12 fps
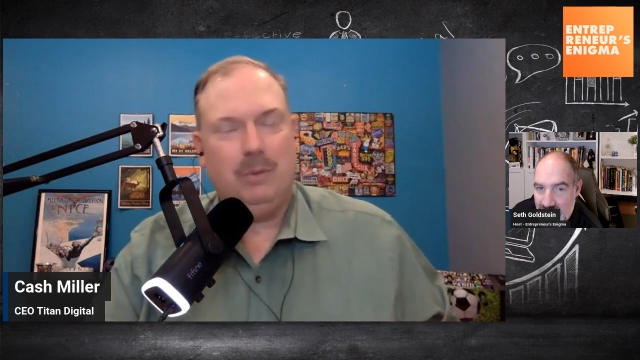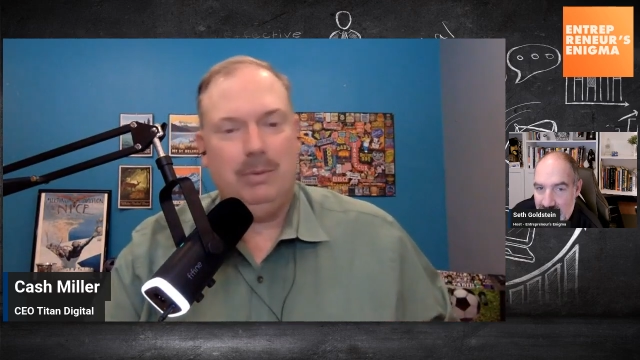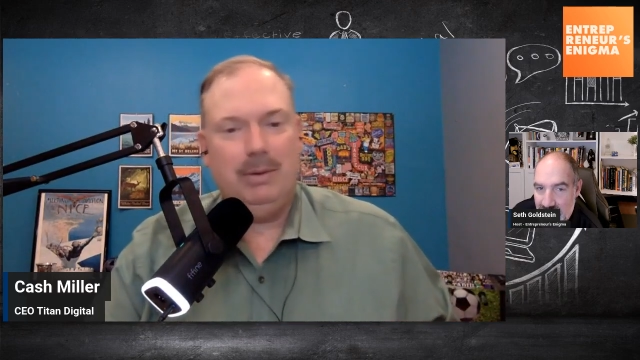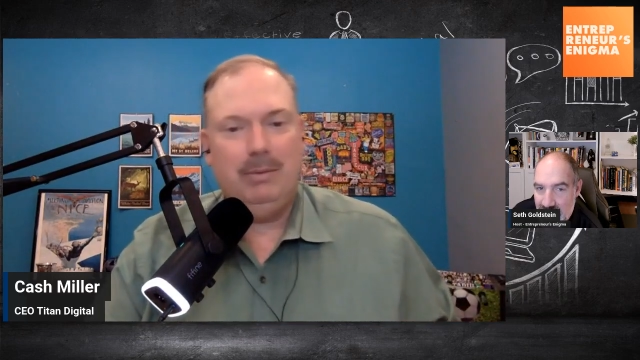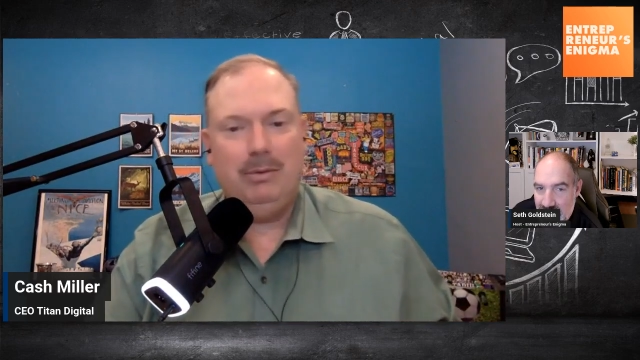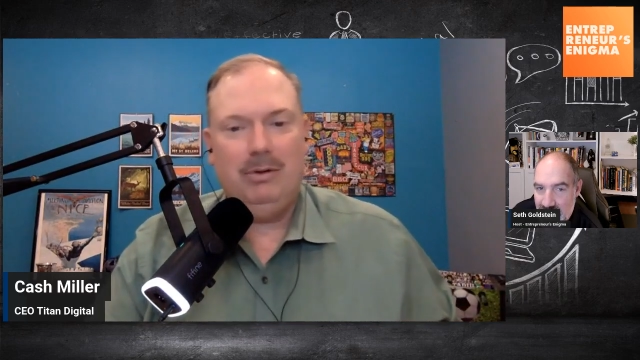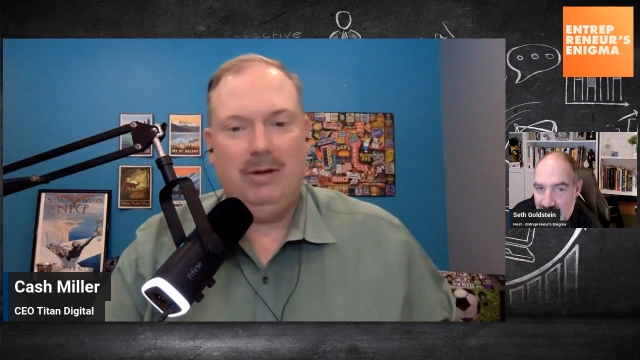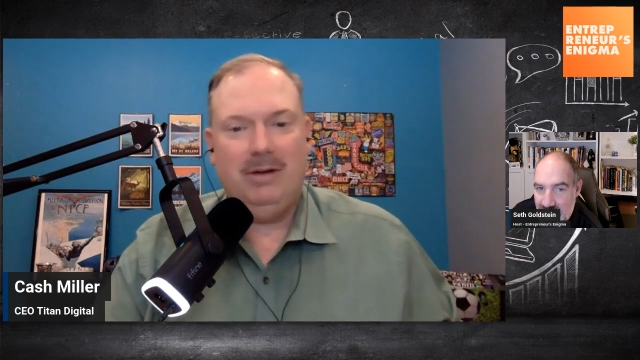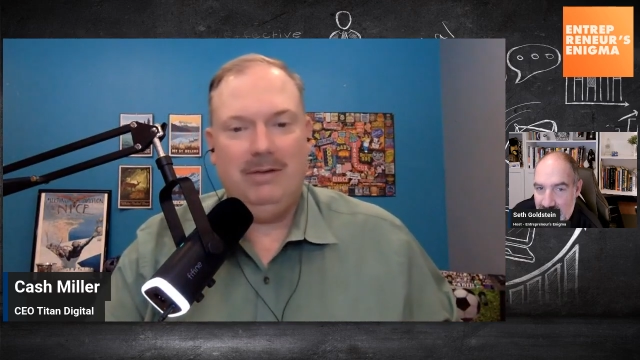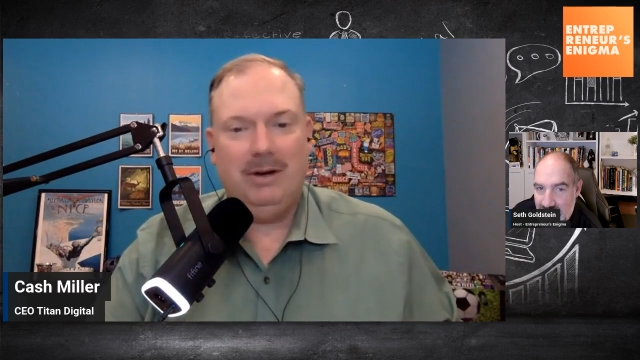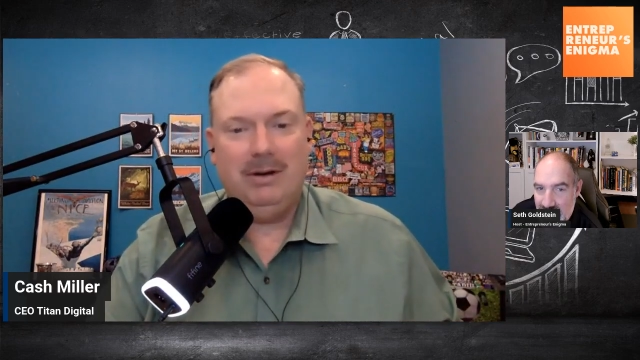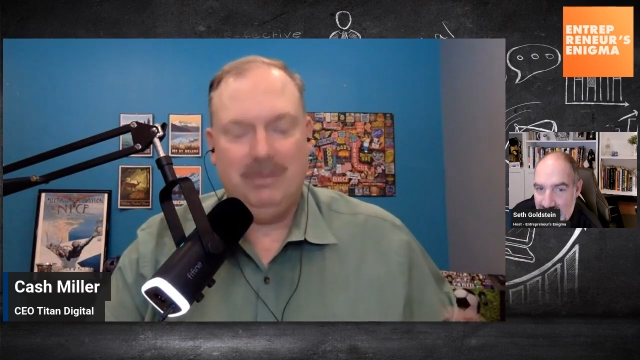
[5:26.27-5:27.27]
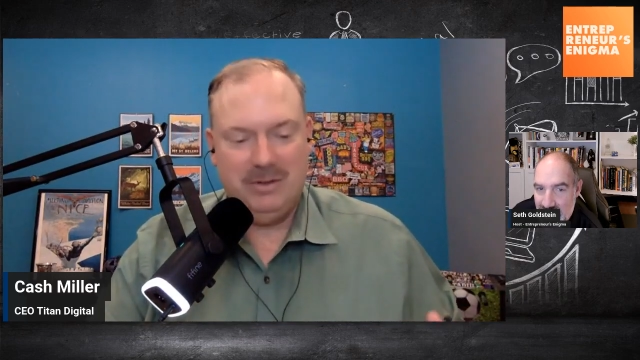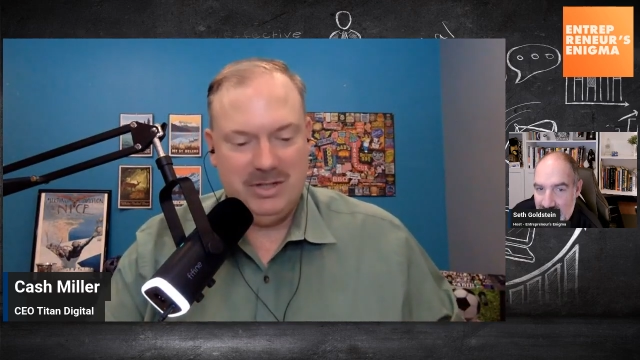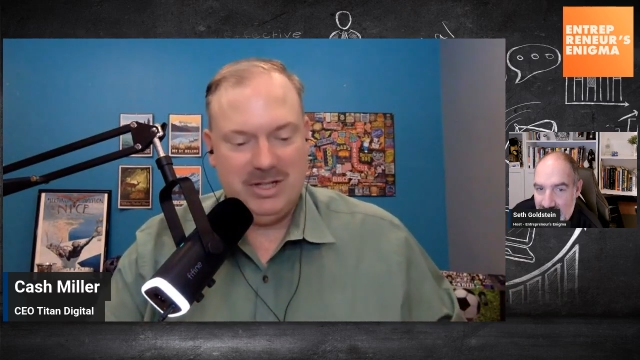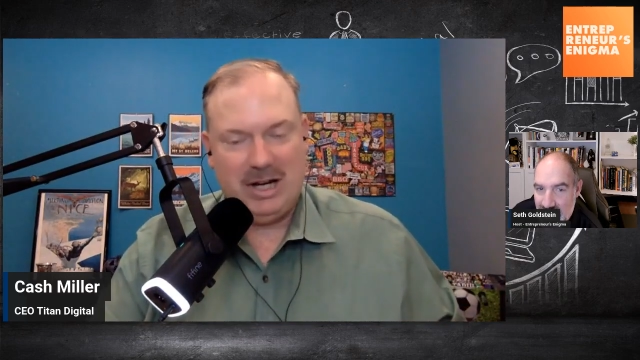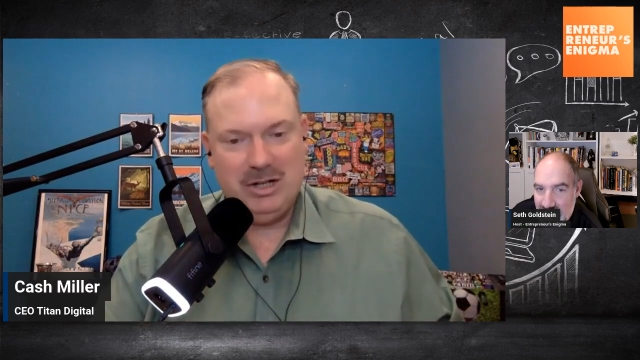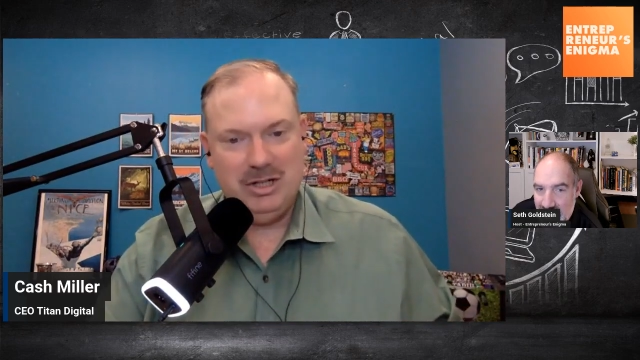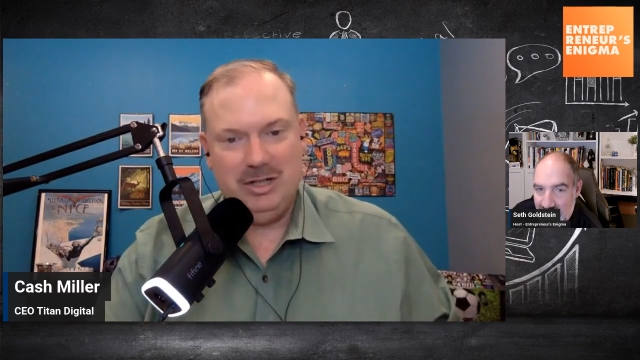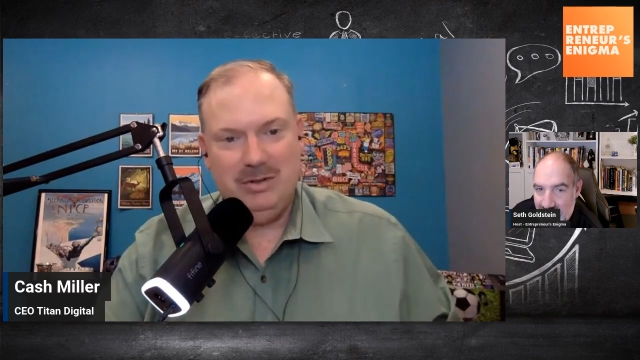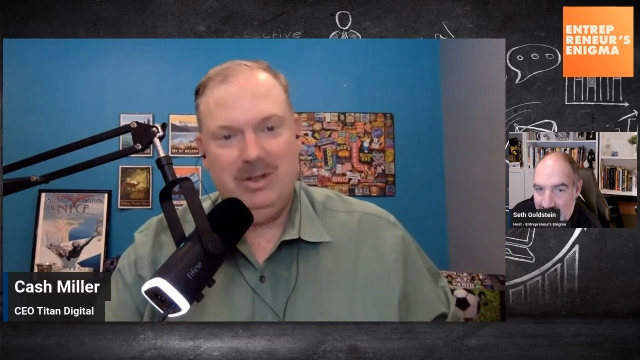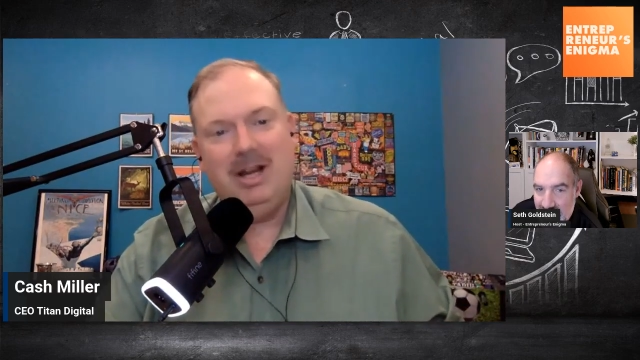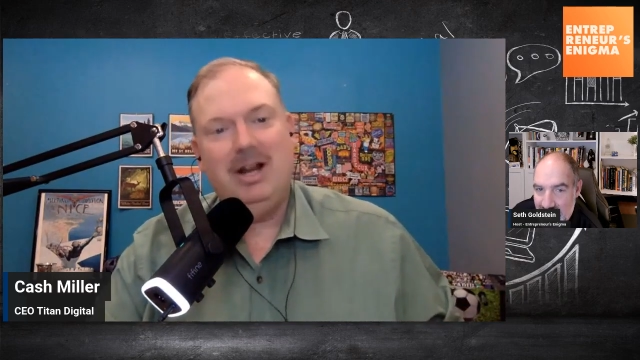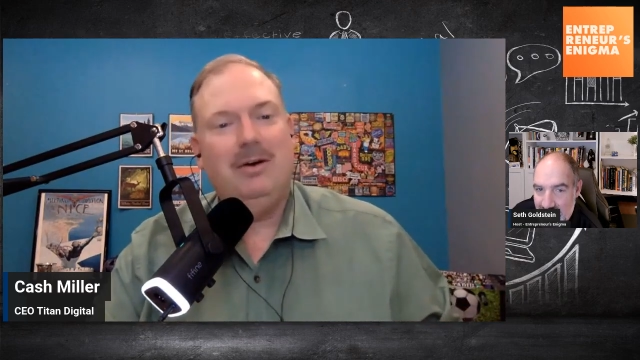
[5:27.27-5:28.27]
Speaker 1: people of our section, you
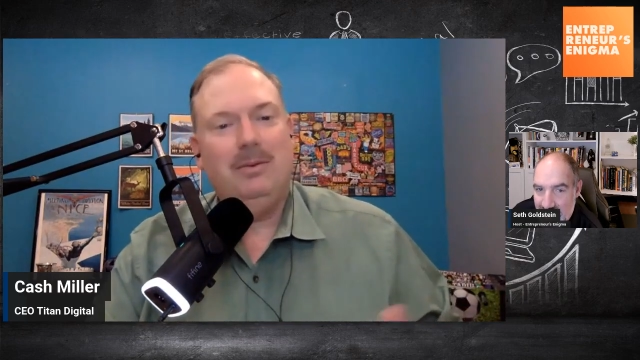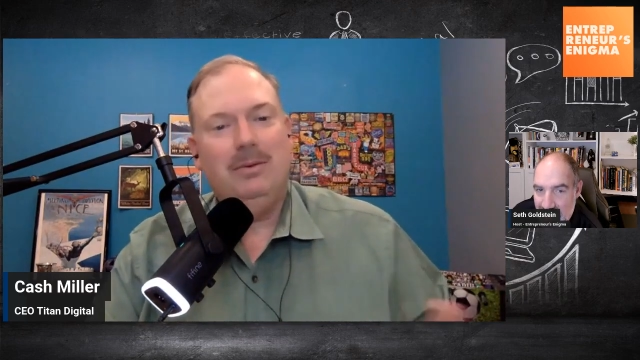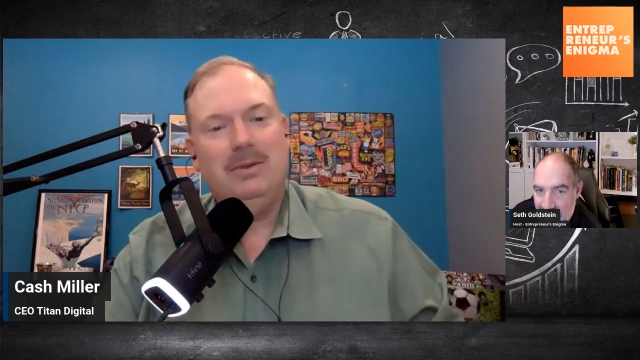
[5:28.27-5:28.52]
know, with